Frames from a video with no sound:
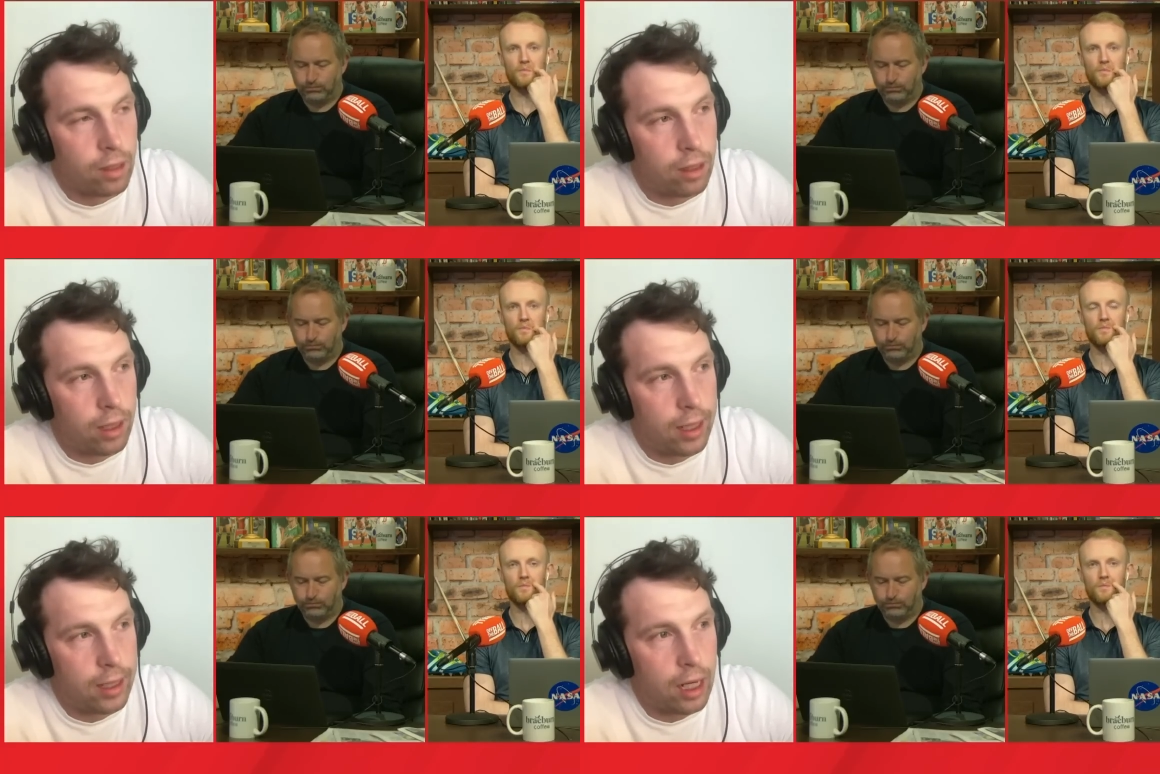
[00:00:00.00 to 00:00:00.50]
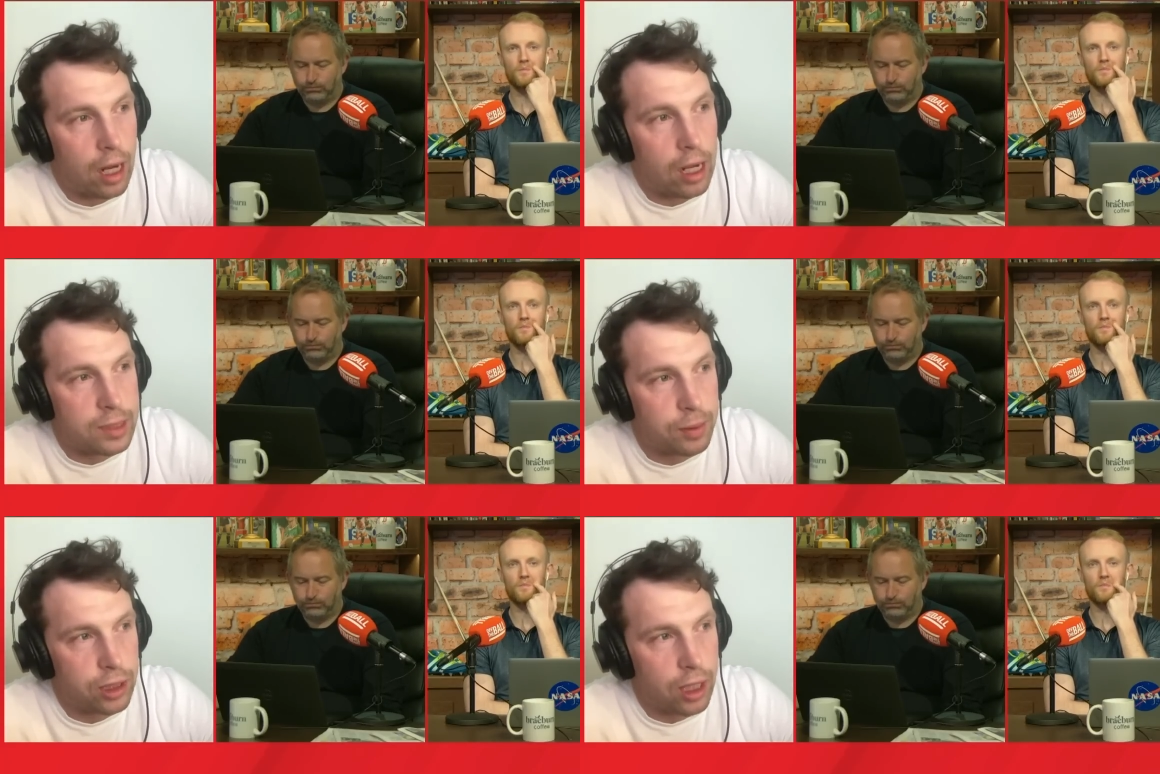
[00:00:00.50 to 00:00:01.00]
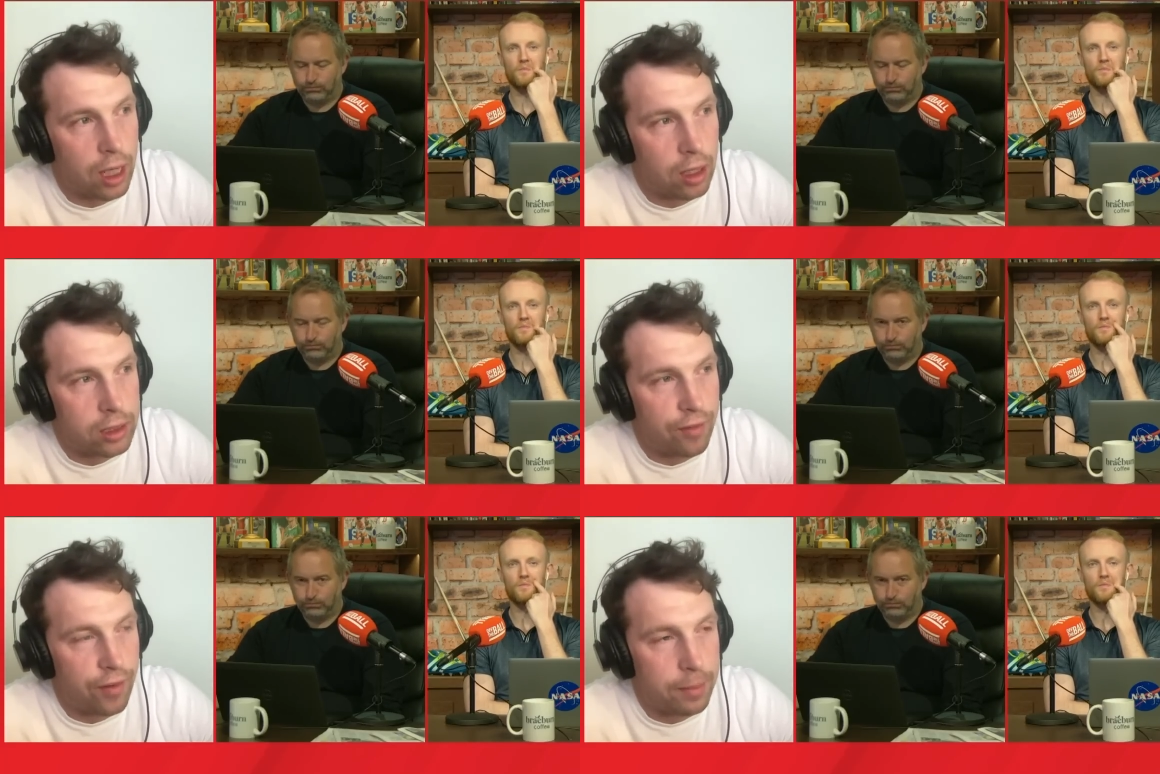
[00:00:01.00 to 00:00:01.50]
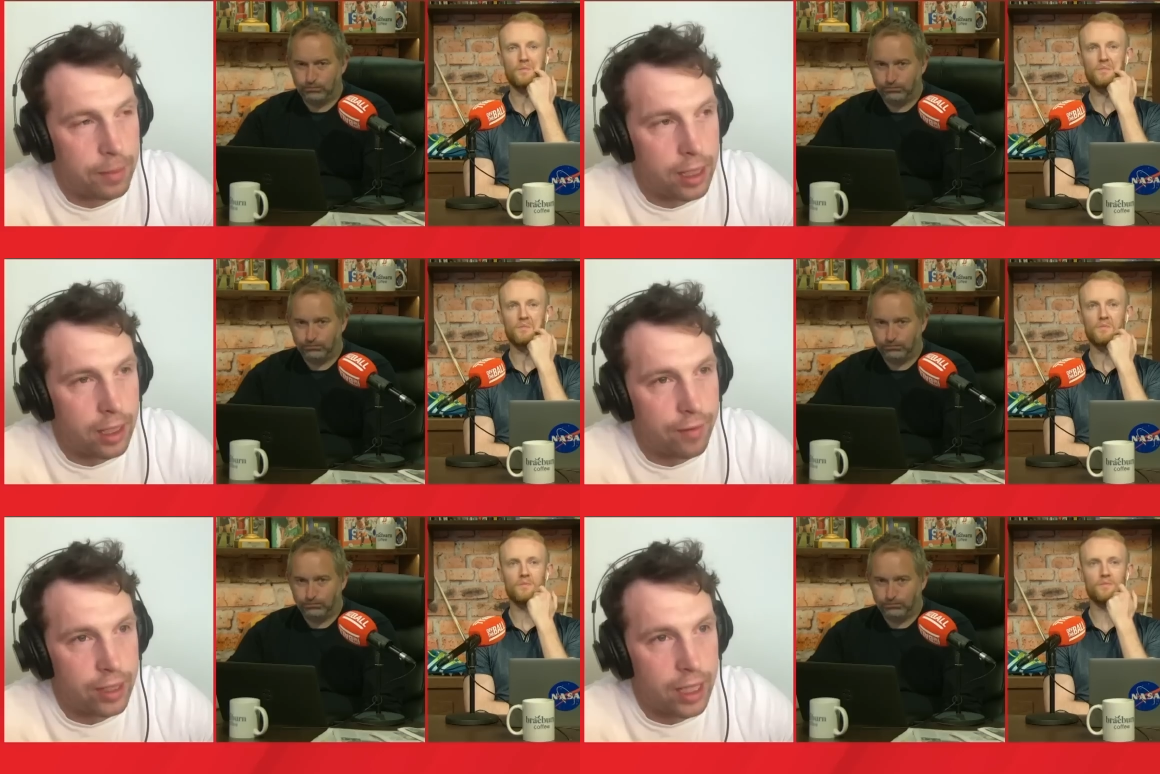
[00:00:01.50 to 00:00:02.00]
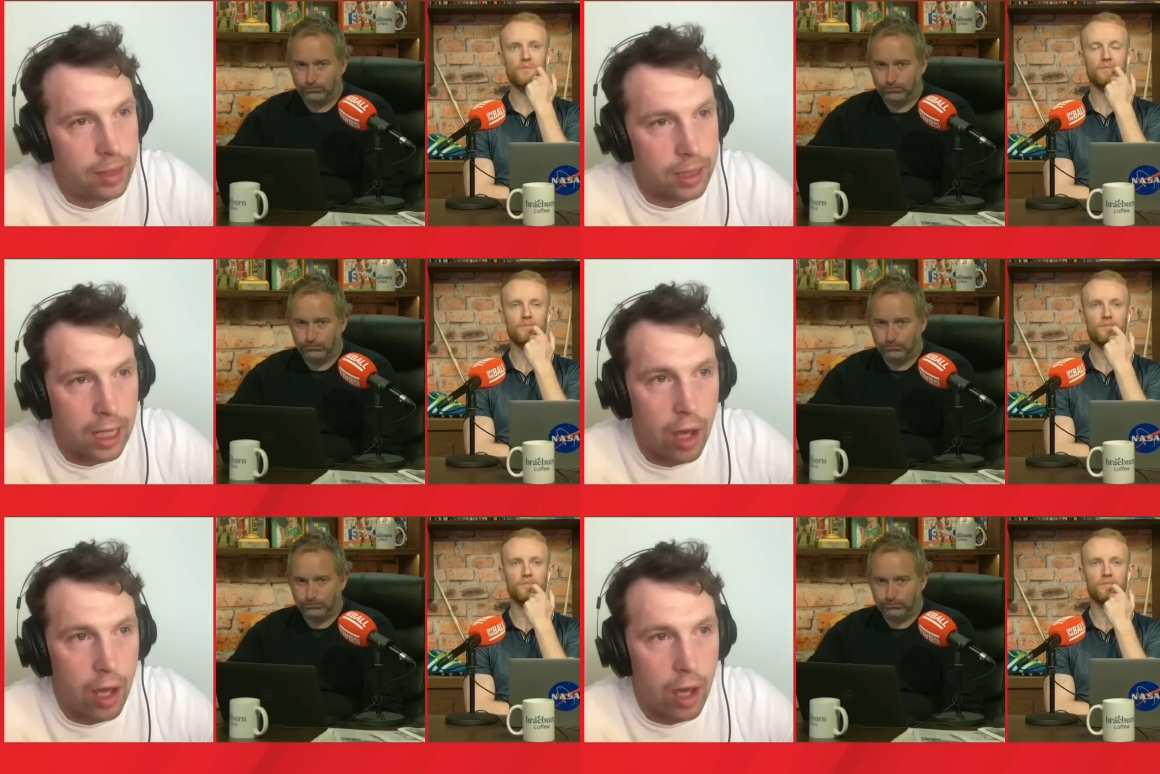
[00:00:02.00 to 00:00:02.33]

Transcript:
Speaker 1: uh, yeah, I suppose you got to look at the development of different teams.